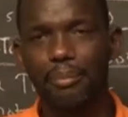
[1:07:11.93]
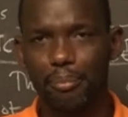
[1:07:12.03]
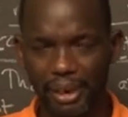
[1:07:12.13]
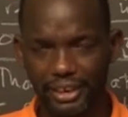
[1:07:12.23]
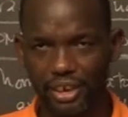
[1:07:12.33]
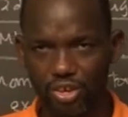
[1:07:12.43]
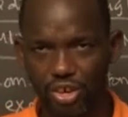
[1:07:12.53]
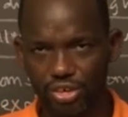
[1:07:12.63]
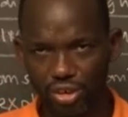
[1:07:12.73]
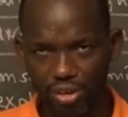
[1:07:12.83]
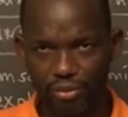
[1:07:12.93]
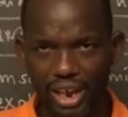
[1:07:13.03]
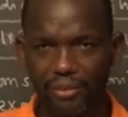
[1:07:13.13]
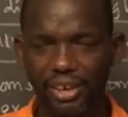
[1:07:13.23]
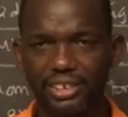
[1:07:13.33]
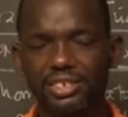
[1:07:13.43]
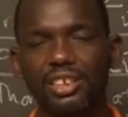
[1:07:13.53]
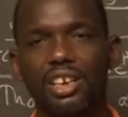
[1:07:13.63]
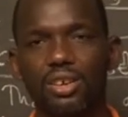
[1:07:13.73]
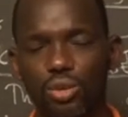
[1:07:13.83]
by the God of heavens,
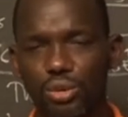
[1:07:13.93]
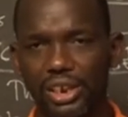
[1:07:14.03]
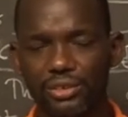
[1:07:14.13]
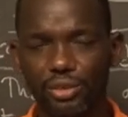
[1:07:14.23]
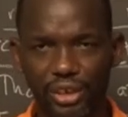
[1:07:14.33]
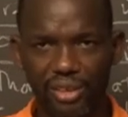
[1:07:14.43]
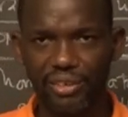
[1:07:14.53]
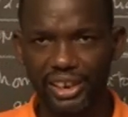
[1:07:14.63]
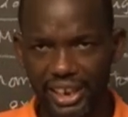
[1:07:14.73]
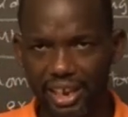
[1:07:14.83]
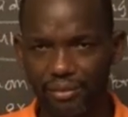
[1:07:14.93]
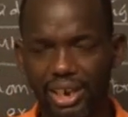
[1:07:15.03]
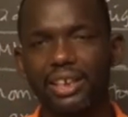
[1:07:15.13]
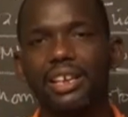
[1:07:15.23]
who lives forever and ever.